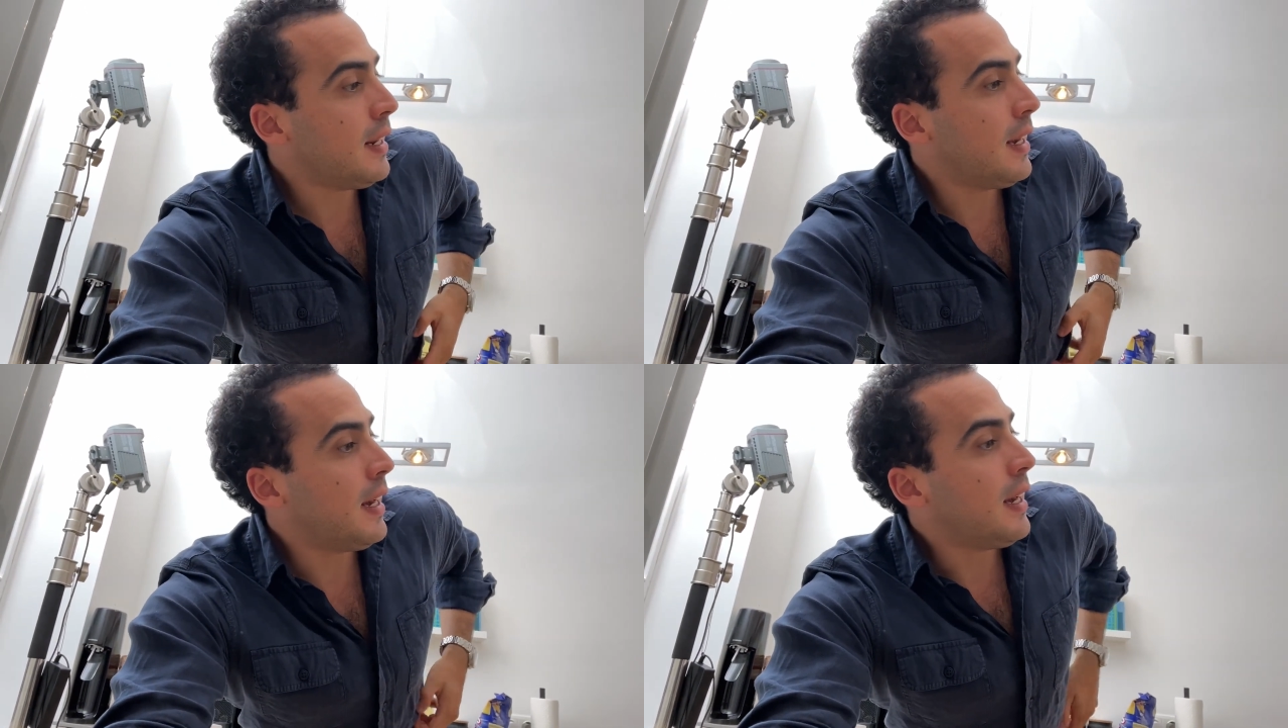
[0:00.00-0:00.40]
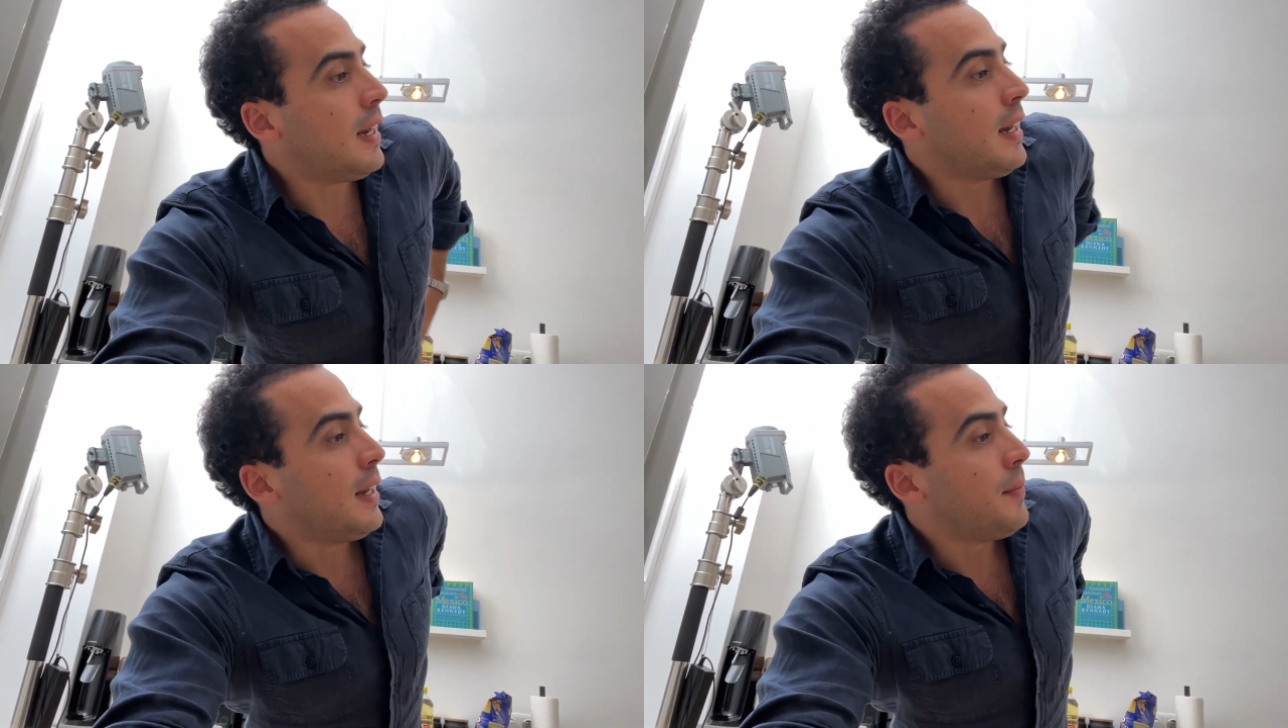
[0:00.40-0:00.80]

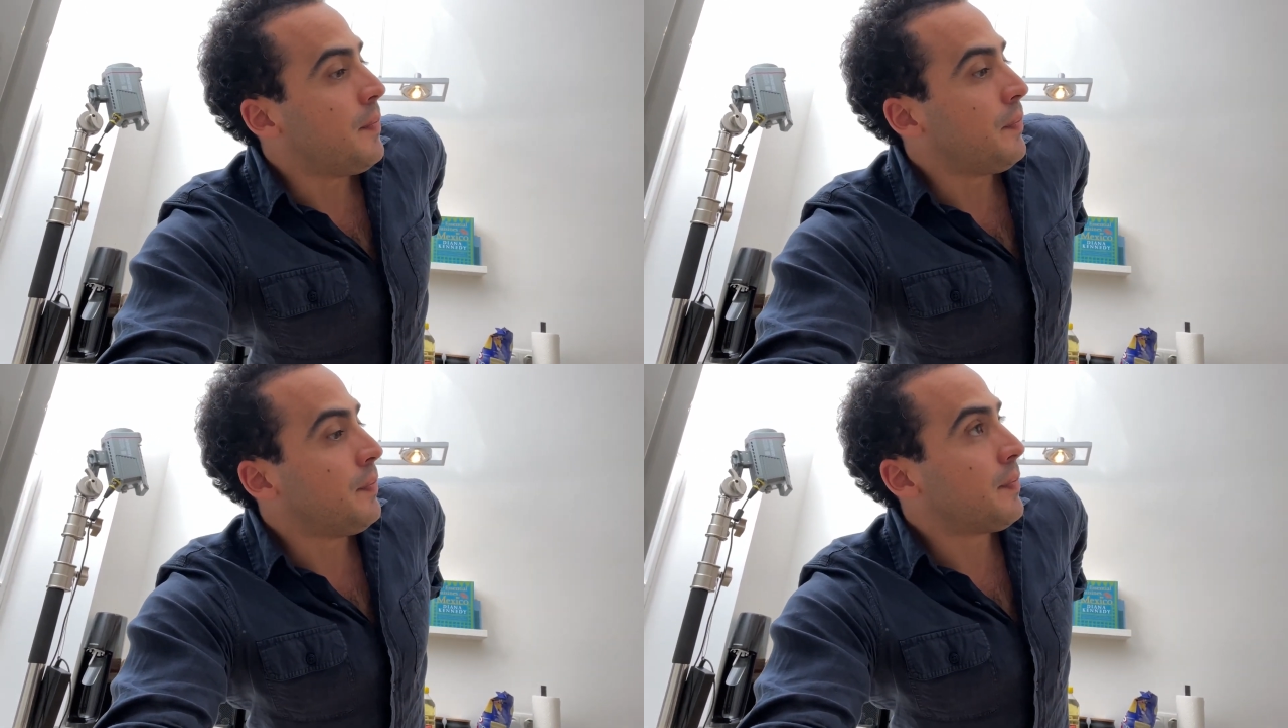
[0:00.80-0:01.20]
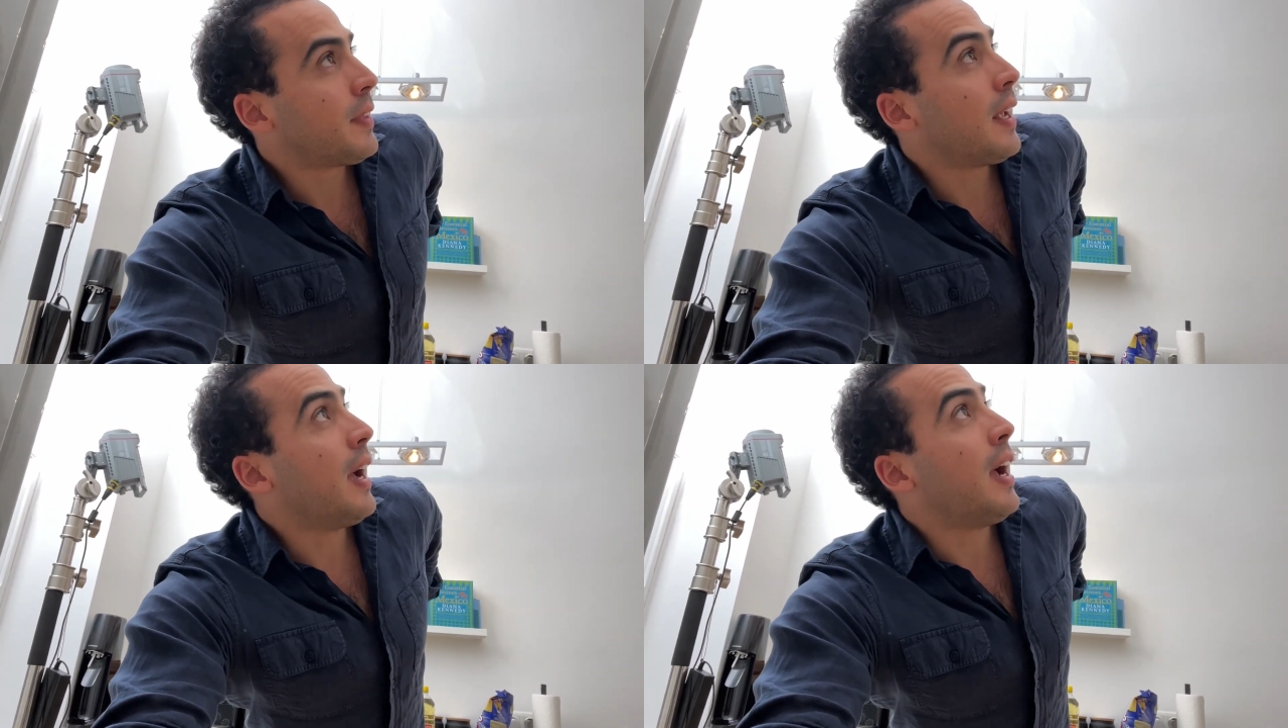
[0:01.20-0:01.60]

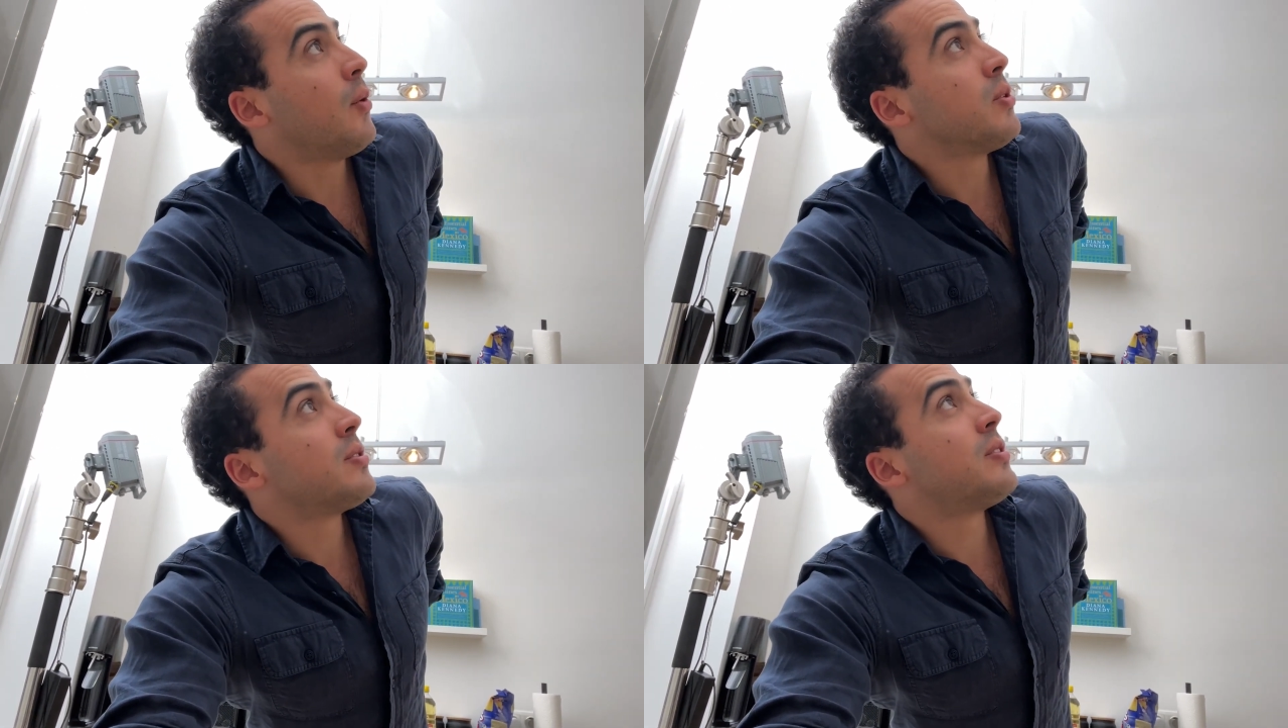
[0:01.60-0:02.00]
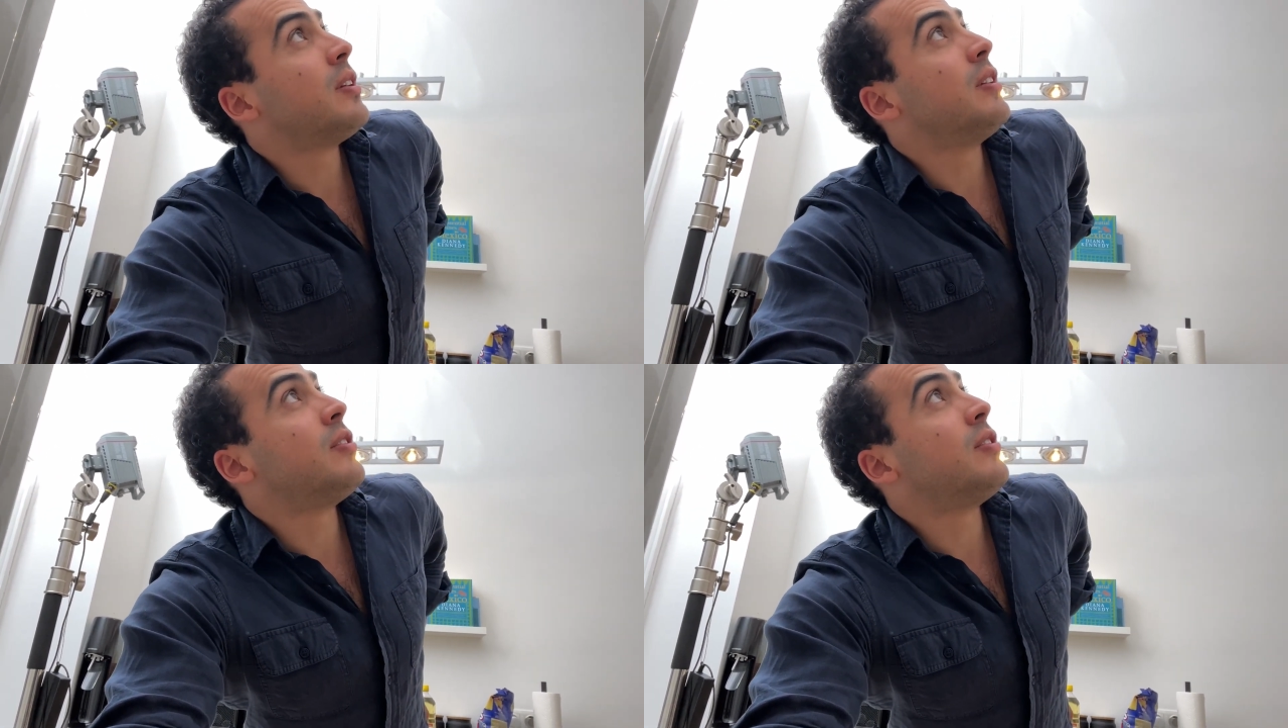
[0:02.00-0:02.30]
I was